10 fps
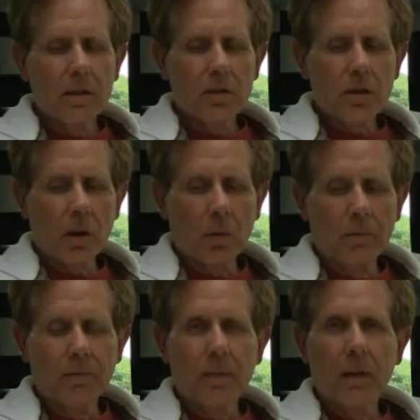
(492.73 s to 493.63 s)
So,
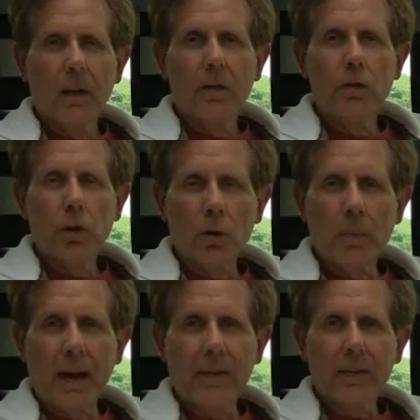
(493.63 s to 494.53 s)
know the
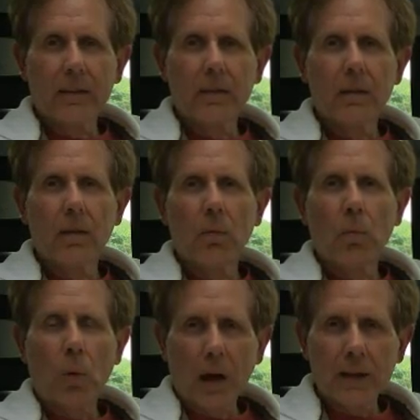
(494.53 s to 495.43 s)
path.
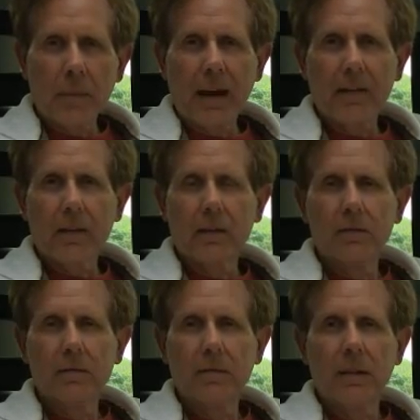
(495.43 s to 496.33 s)
Walk the path.
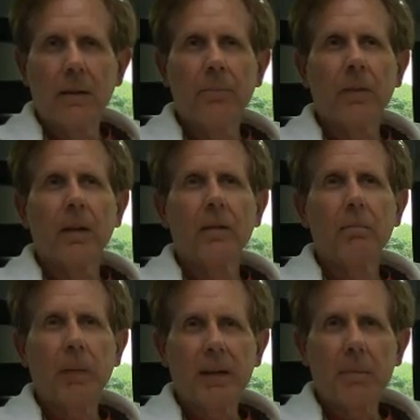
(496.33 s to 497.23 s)

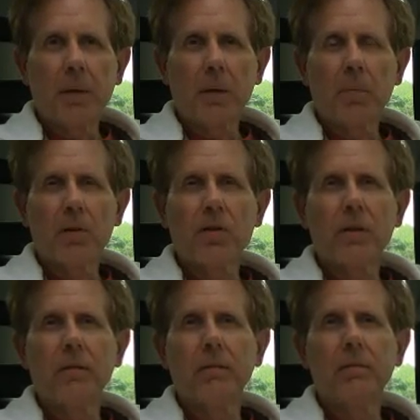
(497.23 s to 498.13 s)
Be that better
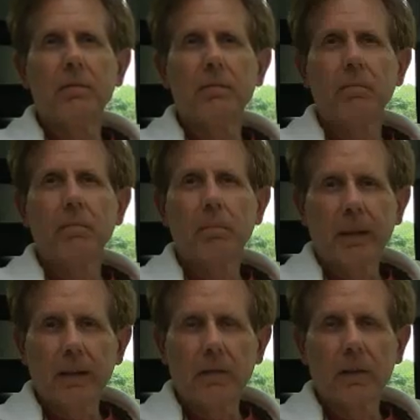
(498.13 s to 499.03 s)
person.
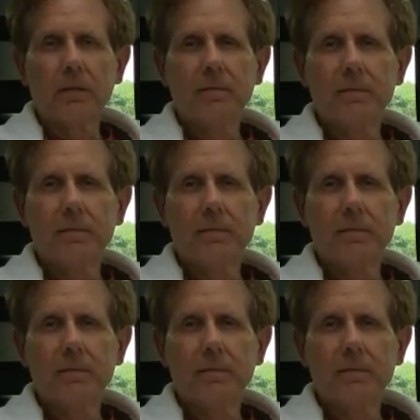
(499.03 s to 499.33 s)
Be a lover.